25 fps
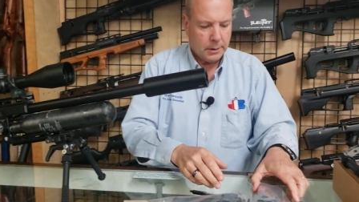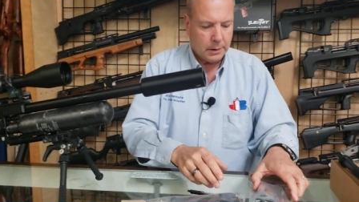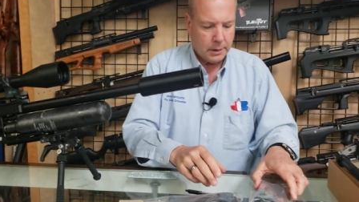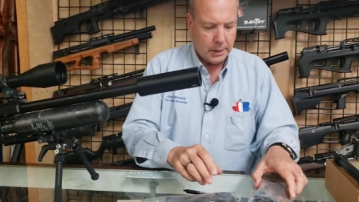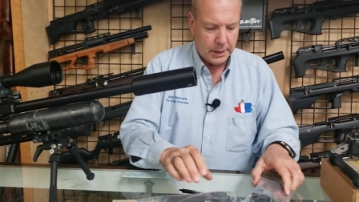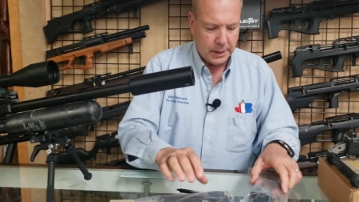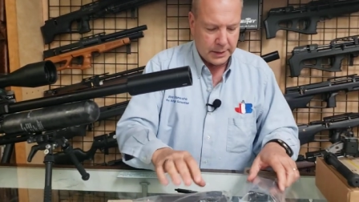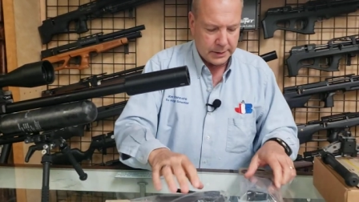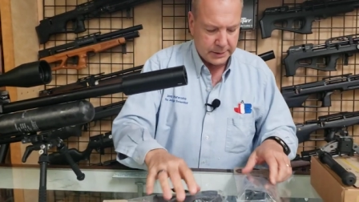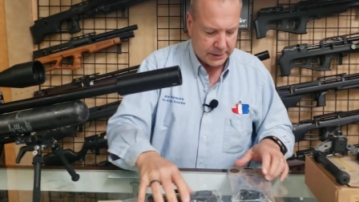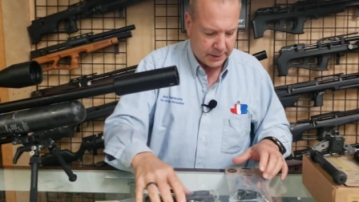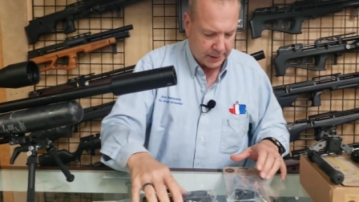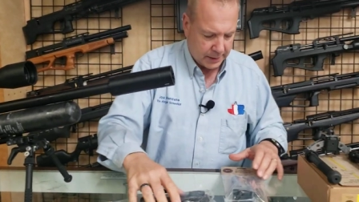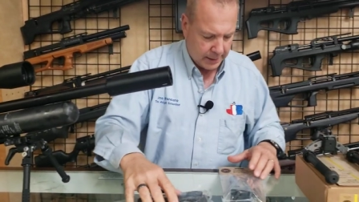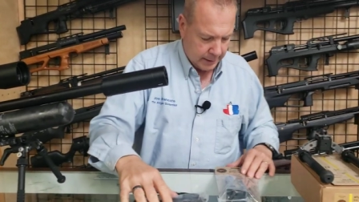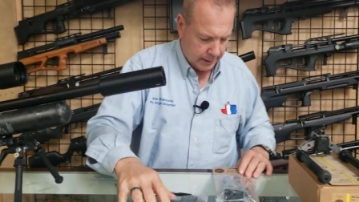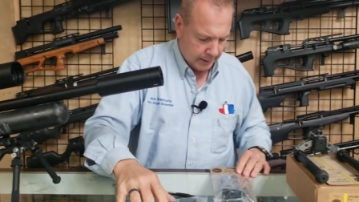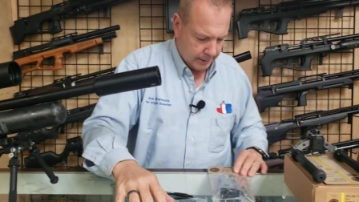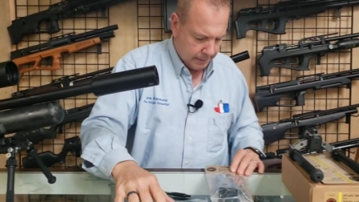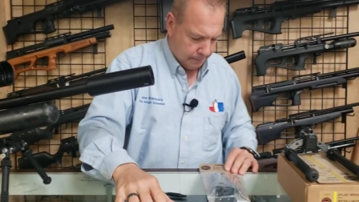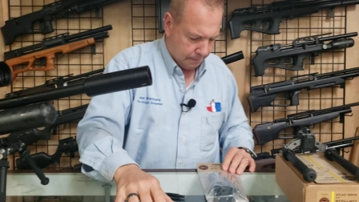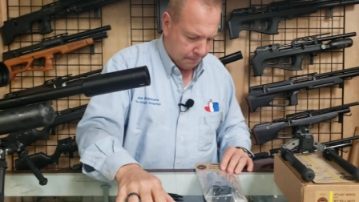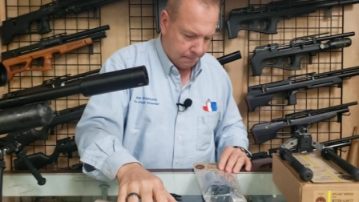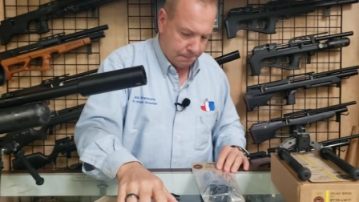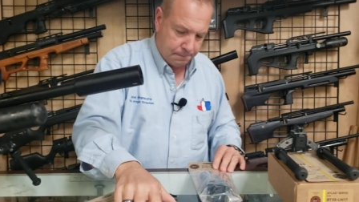is
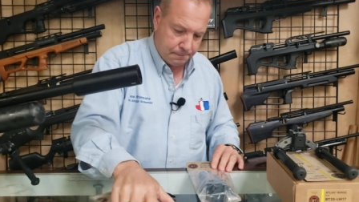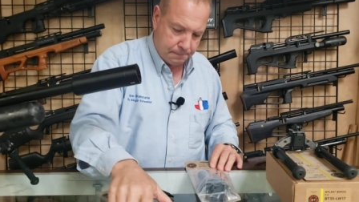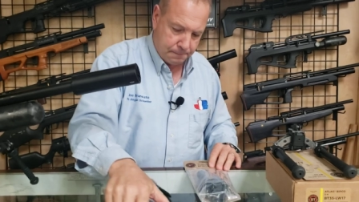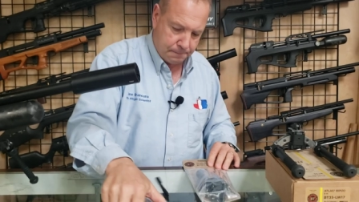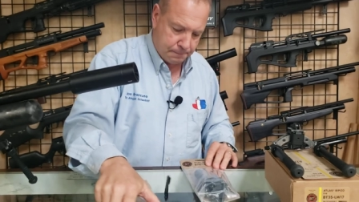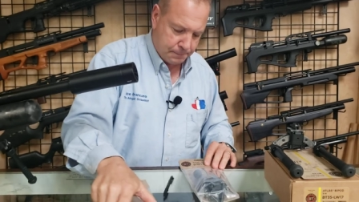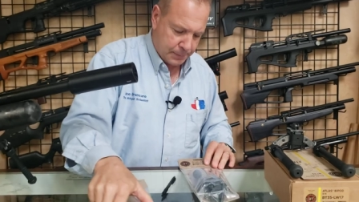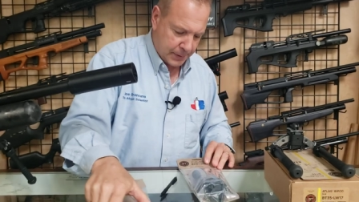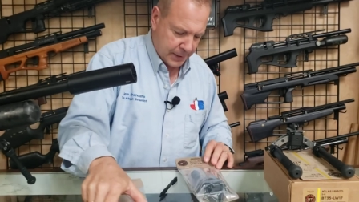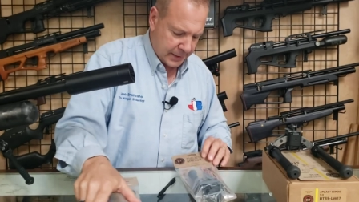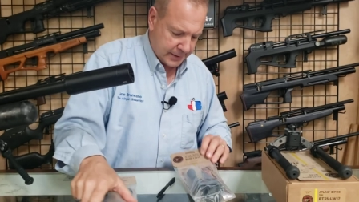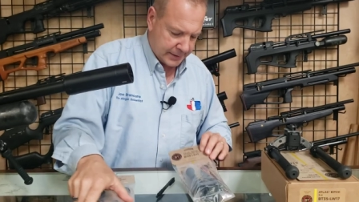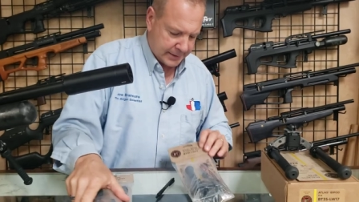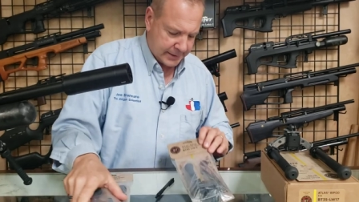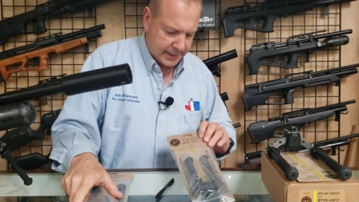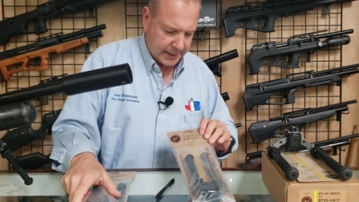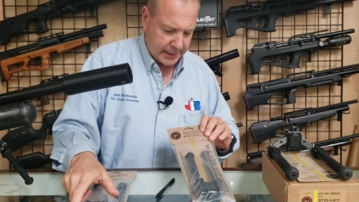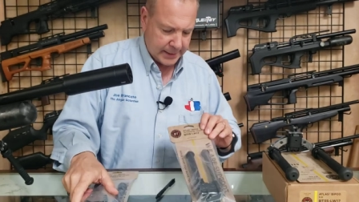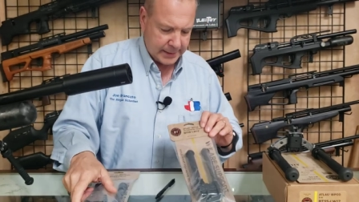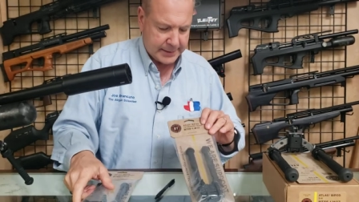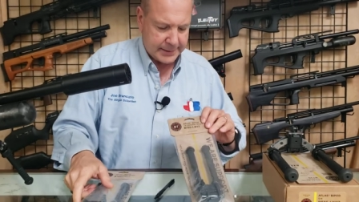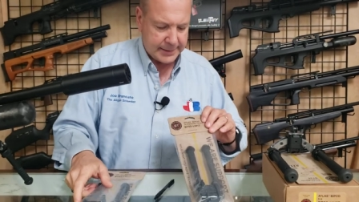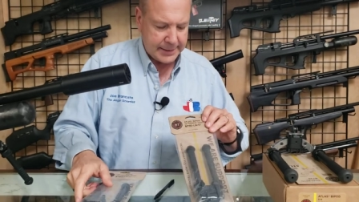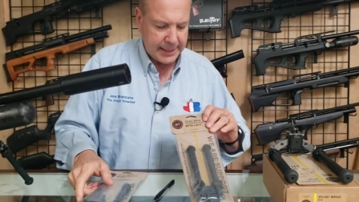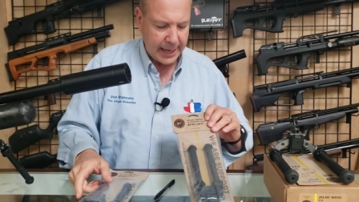the
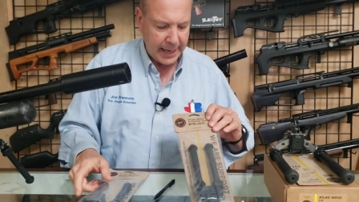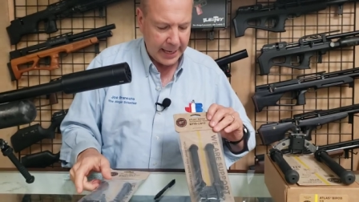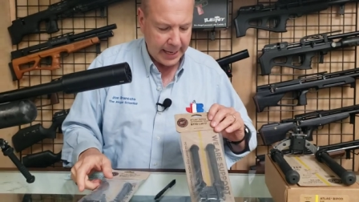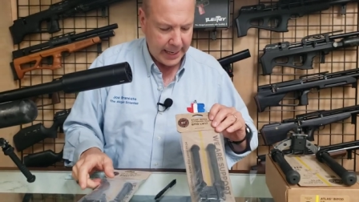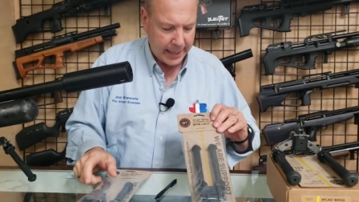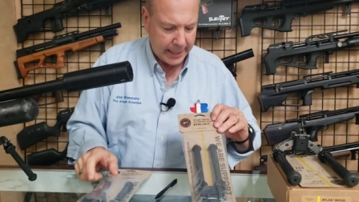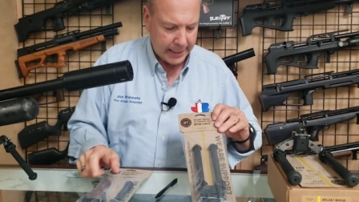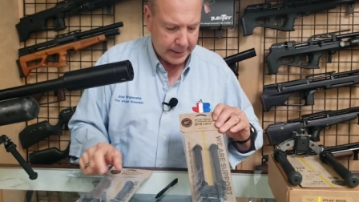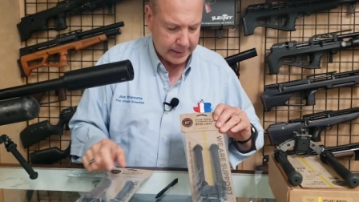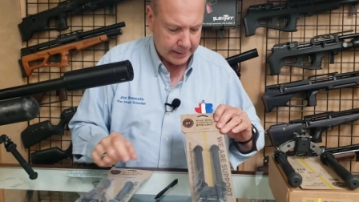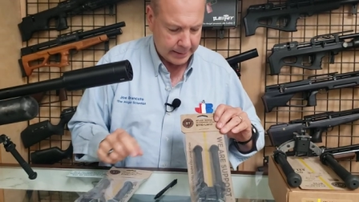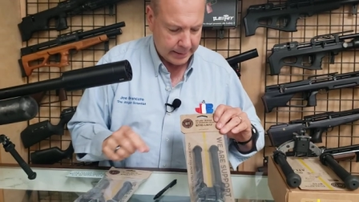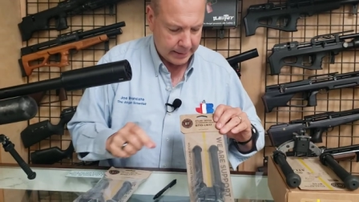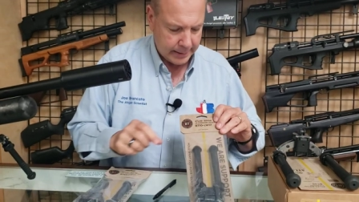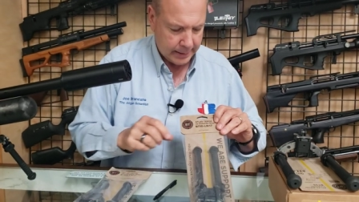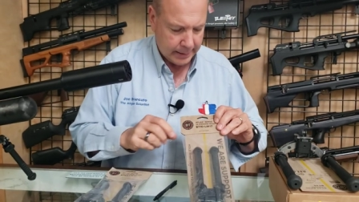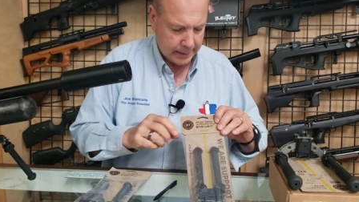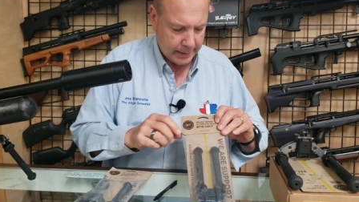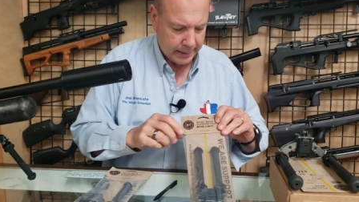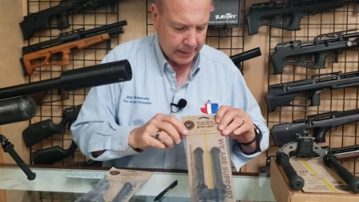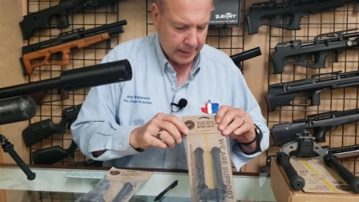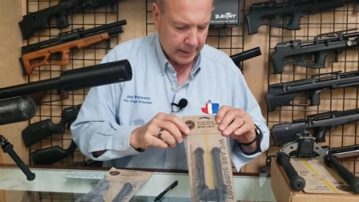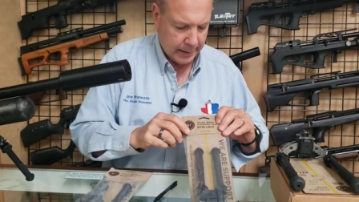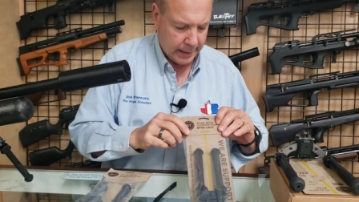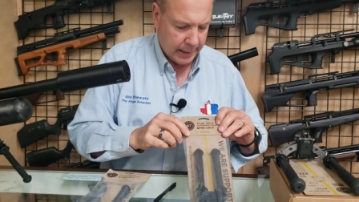
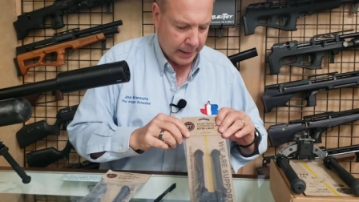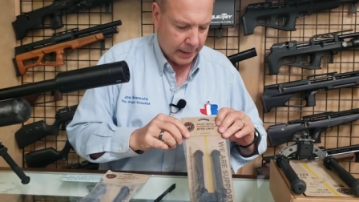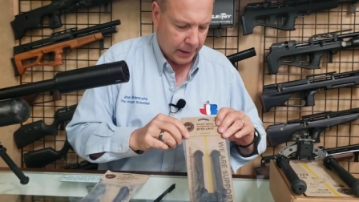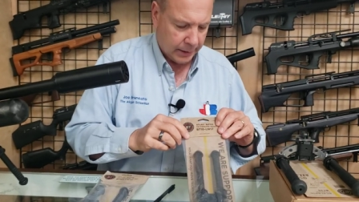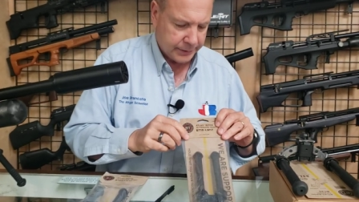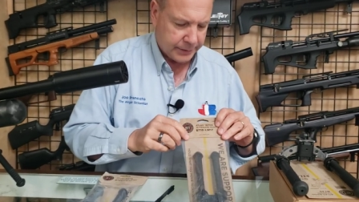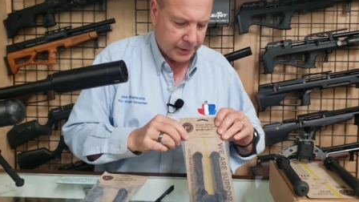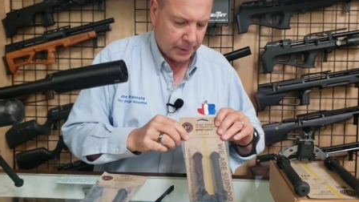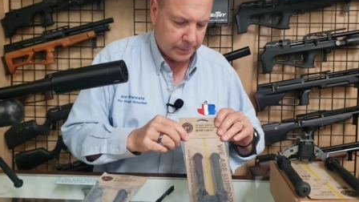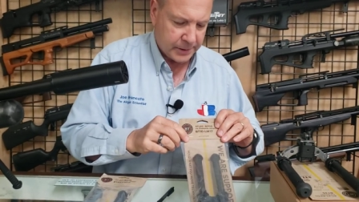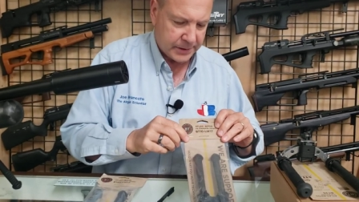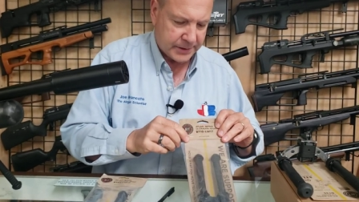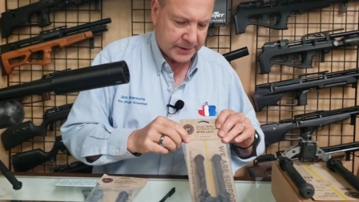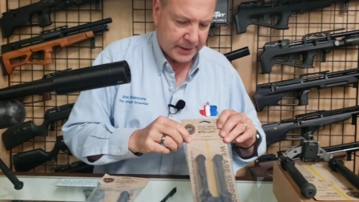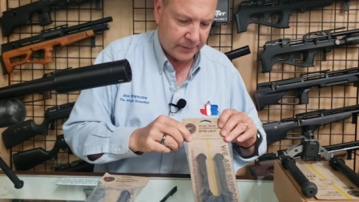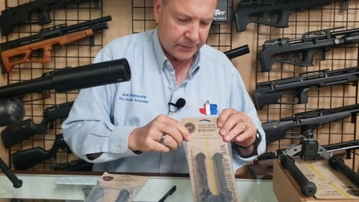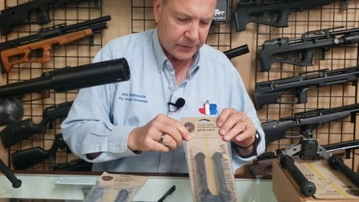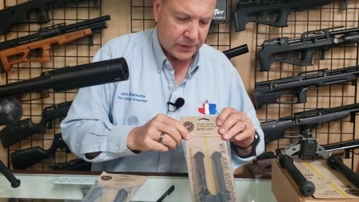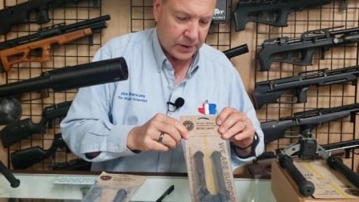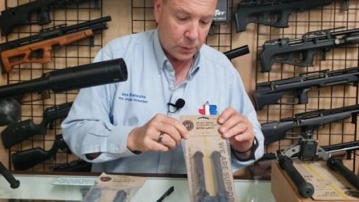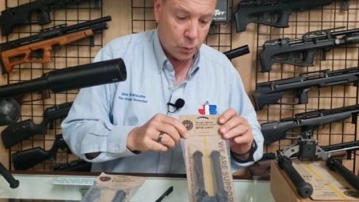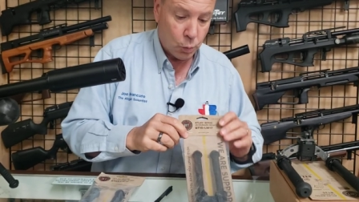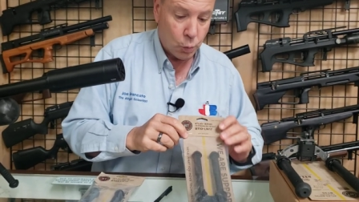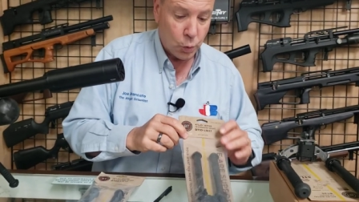BT10LW17.